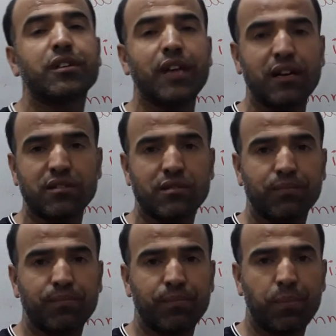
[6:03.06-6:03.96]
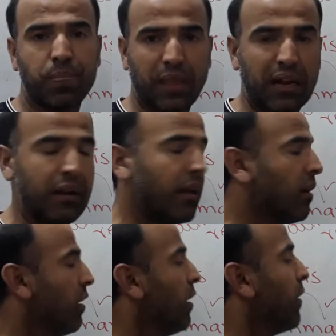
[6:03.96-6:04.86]
text,
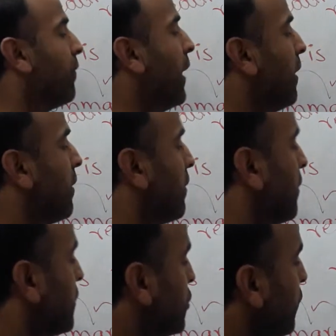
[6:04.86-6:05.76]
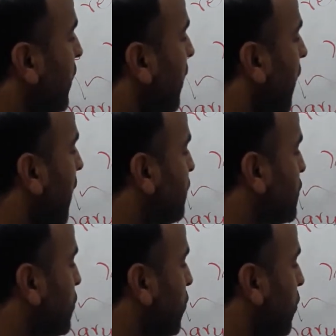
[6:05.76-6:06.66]
clear, then you will have
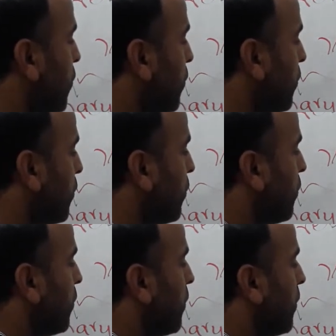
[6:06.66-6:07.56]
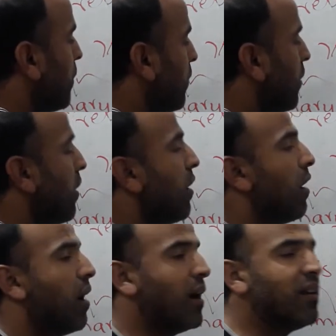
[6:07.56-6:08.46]
to
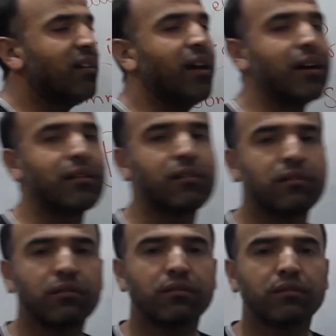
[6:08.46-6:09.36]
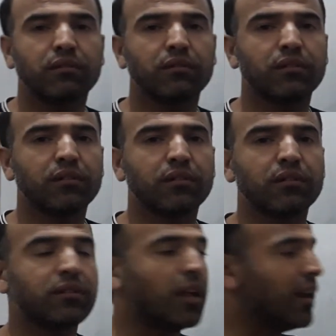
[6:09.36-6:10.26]
underline
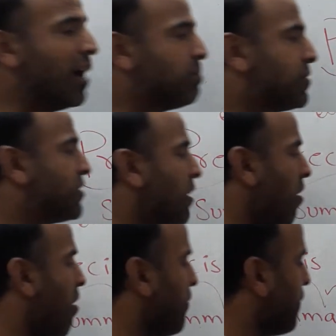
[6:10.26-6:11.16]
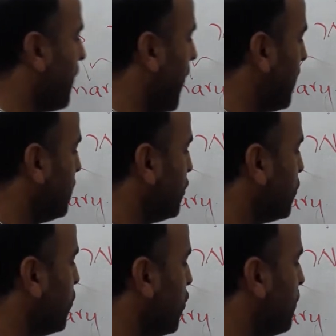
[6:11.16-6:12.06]
the nubs of
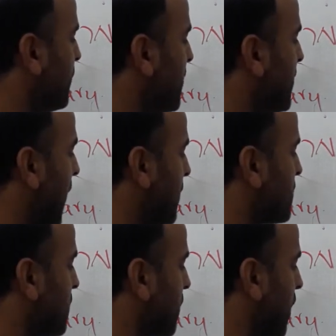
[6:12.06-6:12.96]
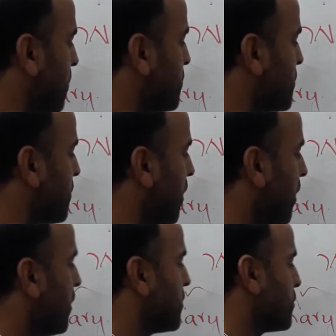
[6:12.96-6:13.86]
NUBS, nubs.
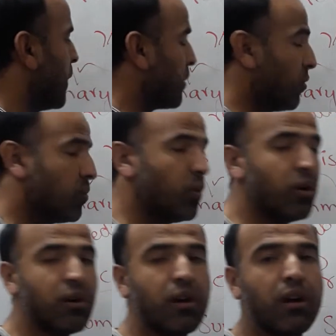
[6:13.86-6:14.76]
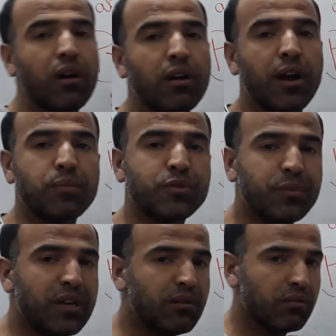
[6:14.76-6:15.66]
It's a very good word. Nubs
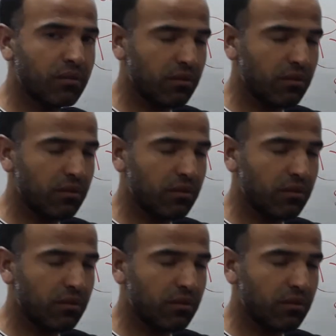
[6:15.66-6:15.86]
mean